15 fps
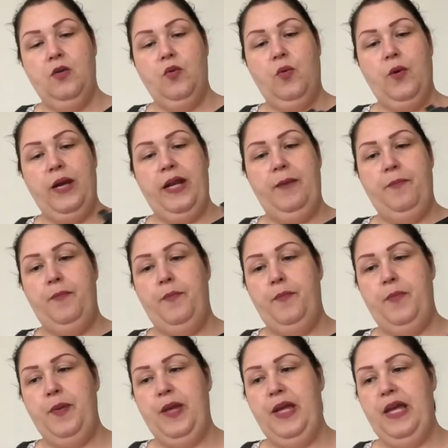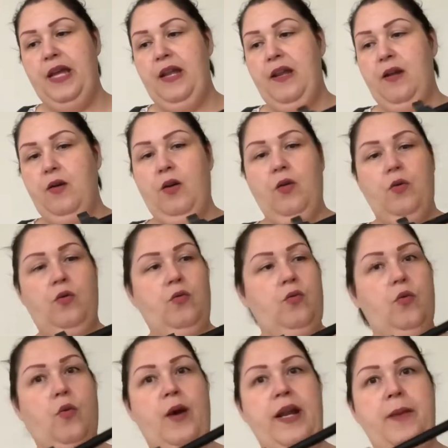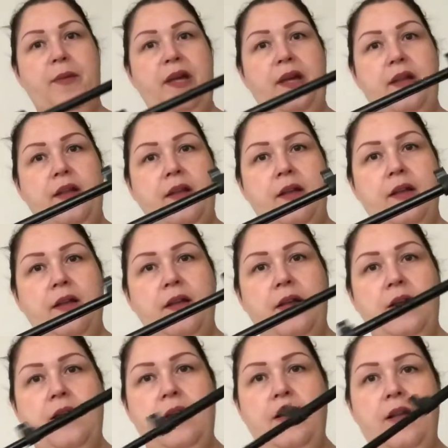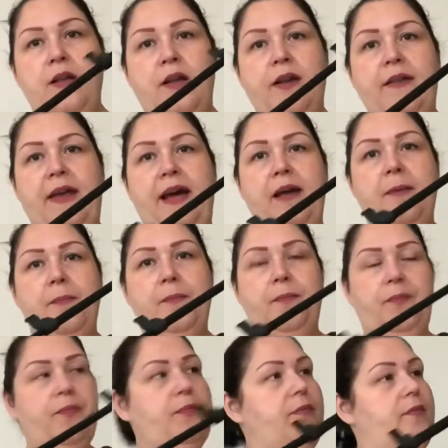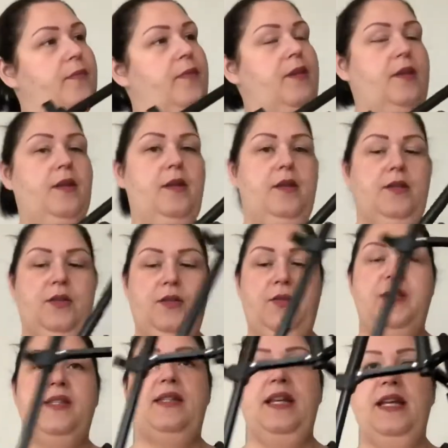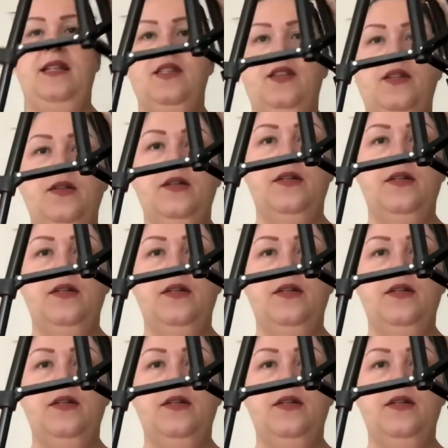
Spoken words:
quite a bit. Oh, quite a bit. Look at that. So it stands,